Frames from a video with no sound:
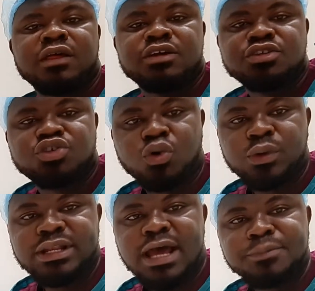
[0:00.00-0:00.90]
So
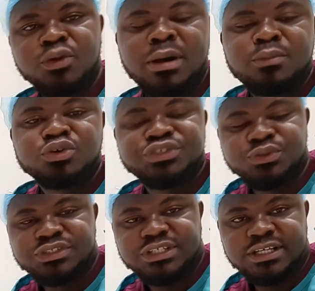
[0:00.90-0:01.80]
with absorbable
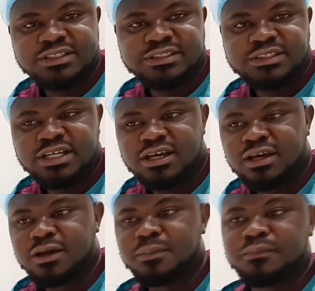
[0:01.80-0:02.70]
sutures,
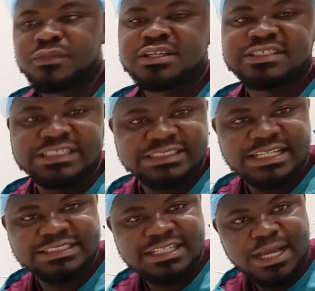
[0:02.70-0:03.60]

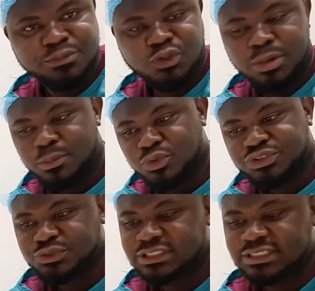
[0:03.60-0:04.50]
synthetic absorbable
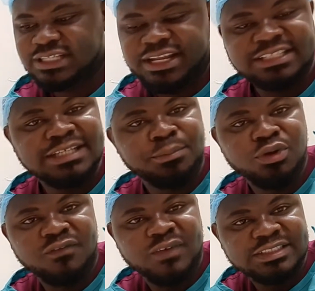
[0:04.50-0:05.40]
sutures, an example
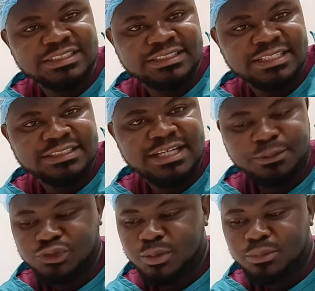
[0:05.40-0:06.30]
of a synthetic
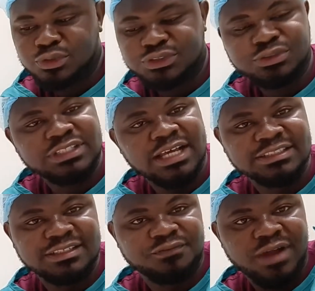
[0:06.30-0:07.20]
absorbable suture is
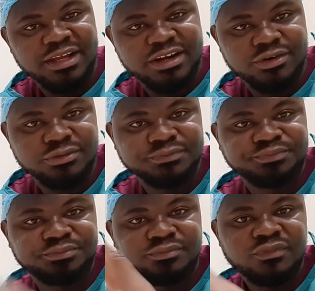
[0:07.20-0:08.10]
the vicryl.
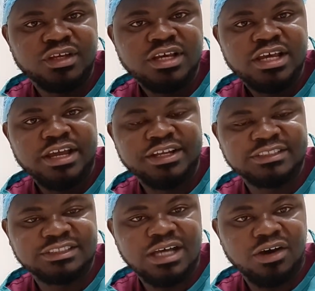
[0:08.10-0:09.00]
And this
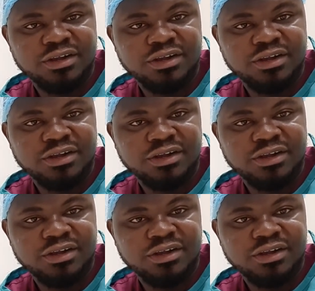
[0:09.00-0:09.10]
is how the